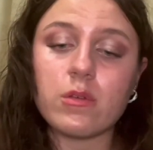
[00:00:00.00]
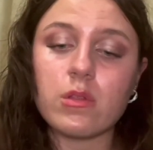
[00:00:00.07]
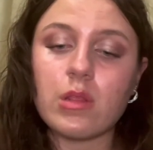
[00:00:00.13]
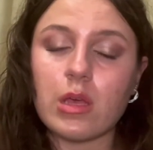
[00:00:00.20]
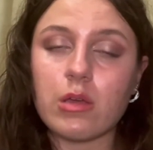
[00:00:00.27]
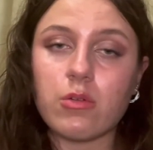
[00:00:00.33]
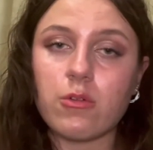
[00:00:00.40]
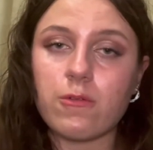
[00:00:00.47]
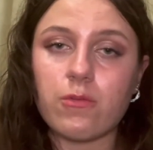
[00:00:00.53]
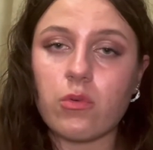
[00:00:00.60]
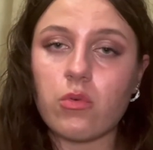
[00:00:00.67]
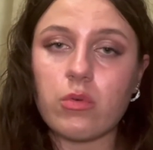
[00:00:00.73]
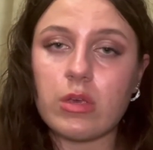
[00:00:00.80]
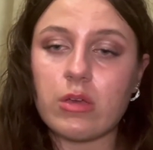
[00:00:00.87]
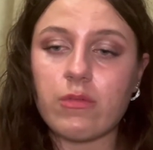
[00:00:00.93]
like good for
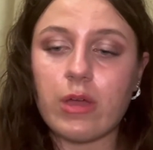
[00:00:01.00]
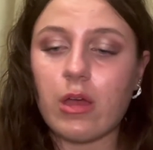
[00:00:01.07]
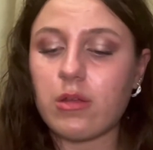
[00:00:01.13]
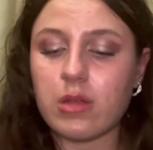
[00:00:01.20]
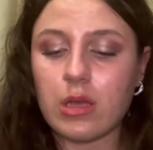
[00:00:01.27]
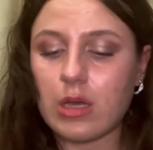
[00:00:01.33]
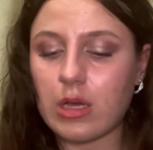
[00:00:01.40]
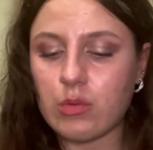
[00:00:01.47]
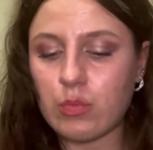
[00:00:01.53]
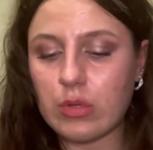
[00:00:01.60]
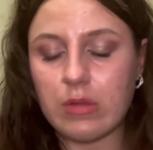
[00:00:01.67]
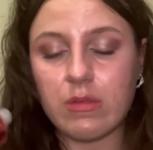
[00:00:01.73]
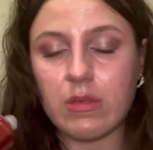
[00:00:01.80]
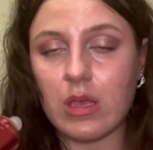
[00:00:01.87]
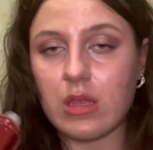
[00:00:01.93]
all year round. I
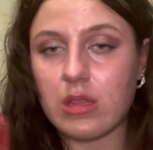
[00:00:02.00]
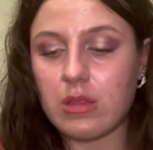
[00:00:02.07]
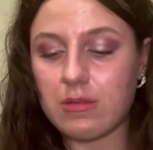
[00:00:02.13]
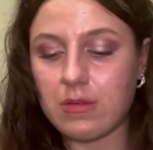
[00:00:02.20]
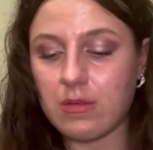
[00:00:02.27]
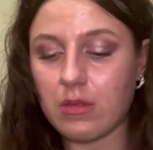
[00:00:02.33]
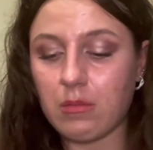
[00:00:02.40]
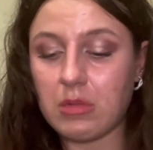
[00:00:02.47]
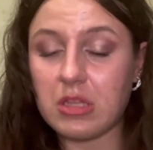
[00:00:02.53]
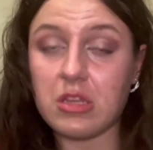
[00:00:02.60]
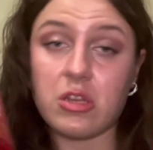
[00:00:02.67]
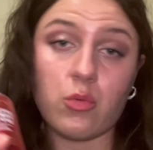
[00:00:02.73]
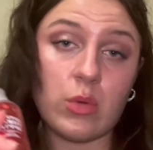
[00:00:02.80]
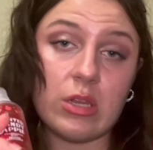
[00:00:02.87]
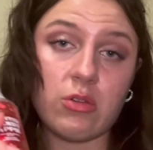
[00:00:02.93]
wouldn't say this is limited
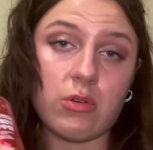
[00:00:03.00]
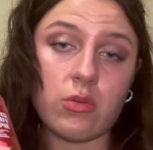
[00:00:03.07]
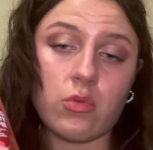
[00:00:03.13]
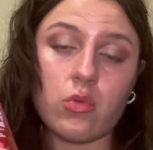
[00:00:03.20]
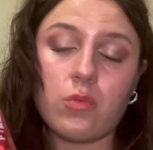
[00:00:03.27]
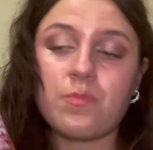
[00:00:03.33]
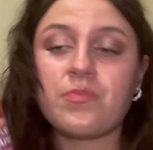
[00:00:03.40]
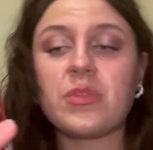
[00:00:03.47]
to winter at all.